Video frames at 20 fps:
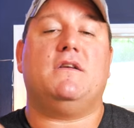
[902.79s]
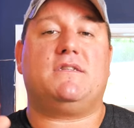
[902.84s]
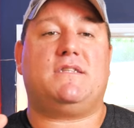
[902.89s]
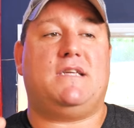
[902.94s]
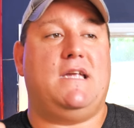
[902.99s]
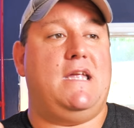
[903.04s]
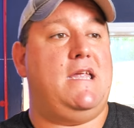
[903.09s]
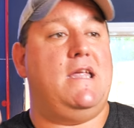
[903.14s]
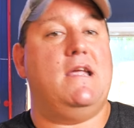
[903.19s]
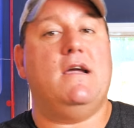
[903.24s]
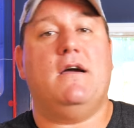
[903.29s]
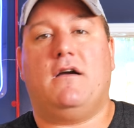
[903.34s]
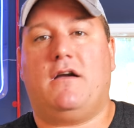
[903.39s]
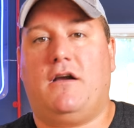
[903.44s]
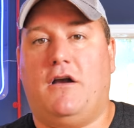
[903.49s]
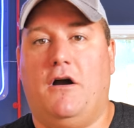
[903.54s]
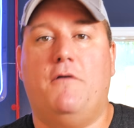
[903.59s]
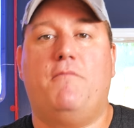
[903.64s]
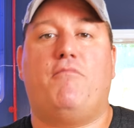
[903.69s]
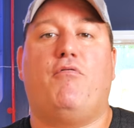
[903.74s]
see
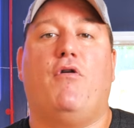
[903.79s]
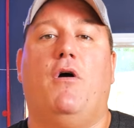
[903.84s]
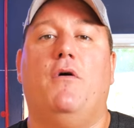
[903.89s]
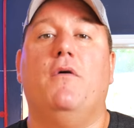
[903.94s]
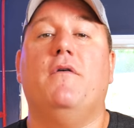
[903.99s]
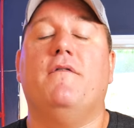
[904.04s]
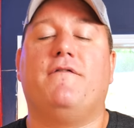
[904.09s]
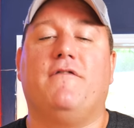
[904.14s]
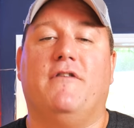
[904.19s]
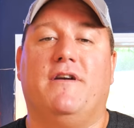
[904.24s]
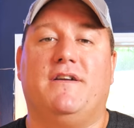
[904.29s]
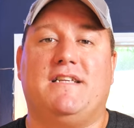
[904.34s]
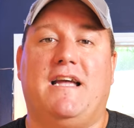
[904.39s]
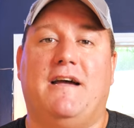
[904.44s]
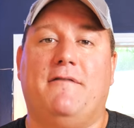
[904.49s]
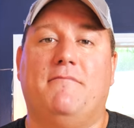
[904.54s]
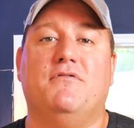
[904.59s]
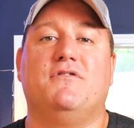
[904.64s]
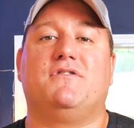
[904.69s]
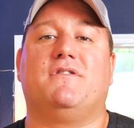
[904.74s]
GoPro for
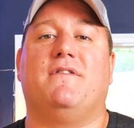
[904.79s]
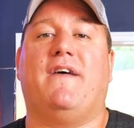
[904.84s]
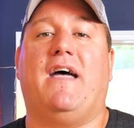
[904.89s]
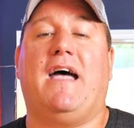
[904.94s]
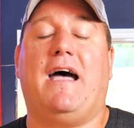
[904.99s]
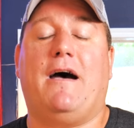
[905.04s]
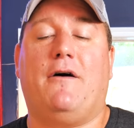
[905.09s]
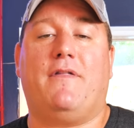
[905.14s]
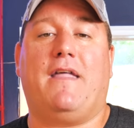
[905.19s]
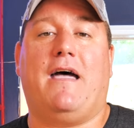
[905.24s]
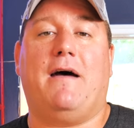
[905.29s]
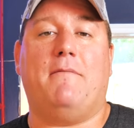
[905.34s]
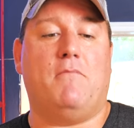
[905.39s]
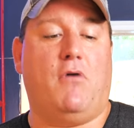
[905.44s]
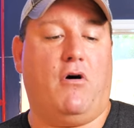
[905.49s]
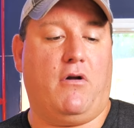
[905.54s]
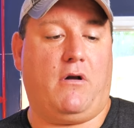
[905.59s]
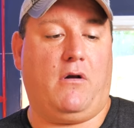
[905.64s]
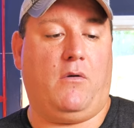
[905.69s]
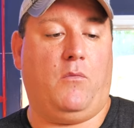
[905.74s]
examples of how that
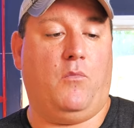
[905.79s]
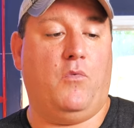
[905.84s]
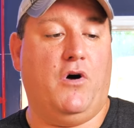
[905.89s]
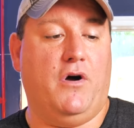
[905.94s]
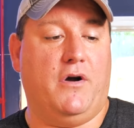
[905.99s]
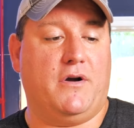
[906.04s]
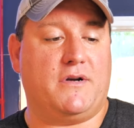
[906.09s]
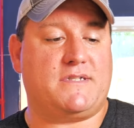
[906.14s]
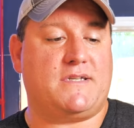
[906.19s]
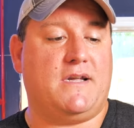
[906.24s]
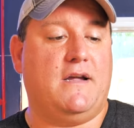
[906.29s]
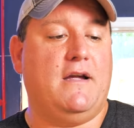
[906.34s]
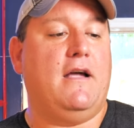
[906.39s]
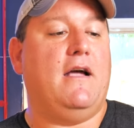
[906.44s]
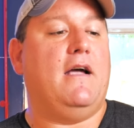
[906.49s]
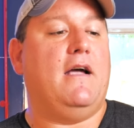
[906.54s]
model works.